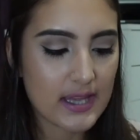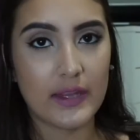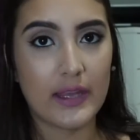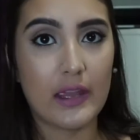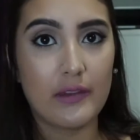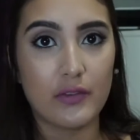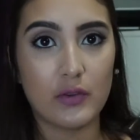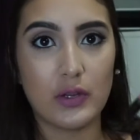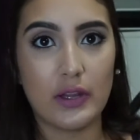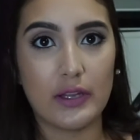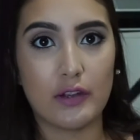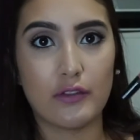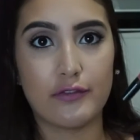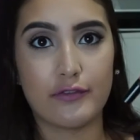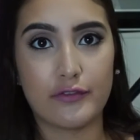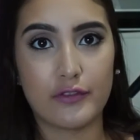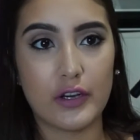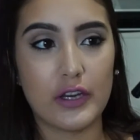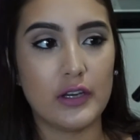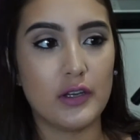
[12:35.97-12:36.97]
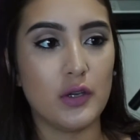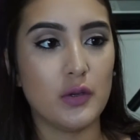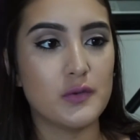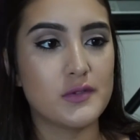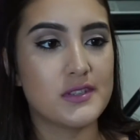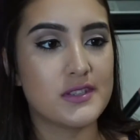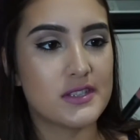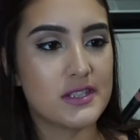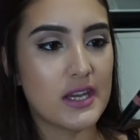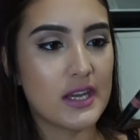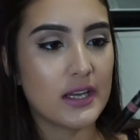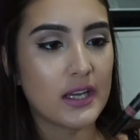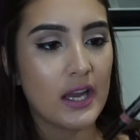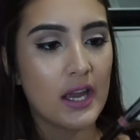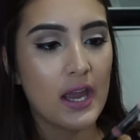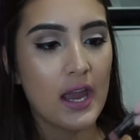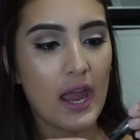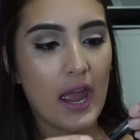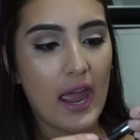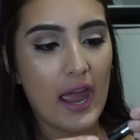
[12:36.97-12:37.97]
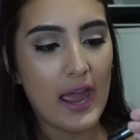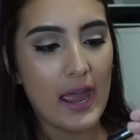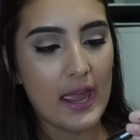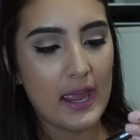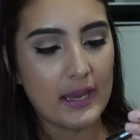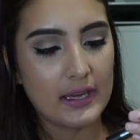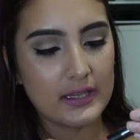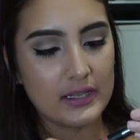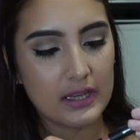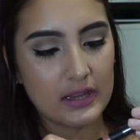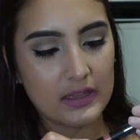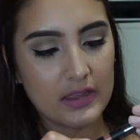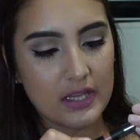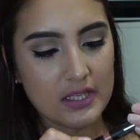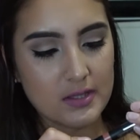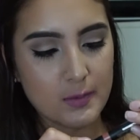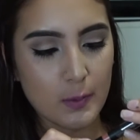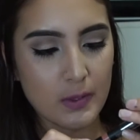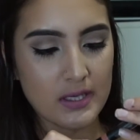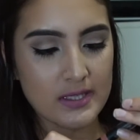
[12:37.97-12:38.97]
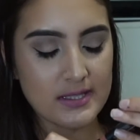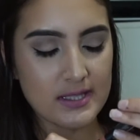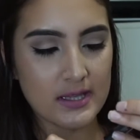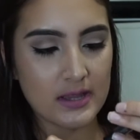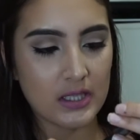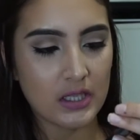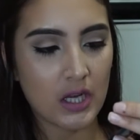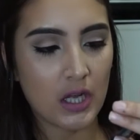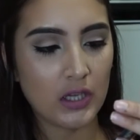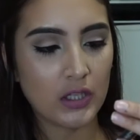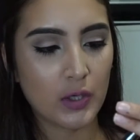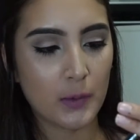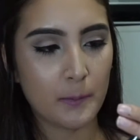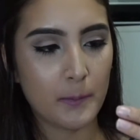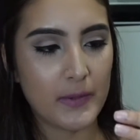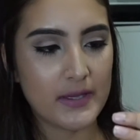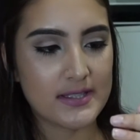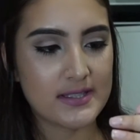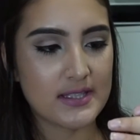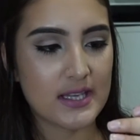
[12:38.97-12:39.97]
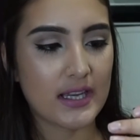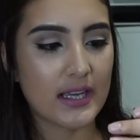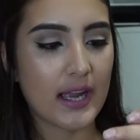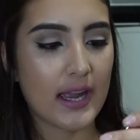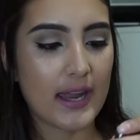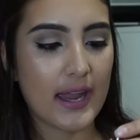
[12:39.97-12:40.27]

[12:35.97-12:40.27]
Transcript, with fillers: They gave you like a free nude stick, and this one is in the color Mystic.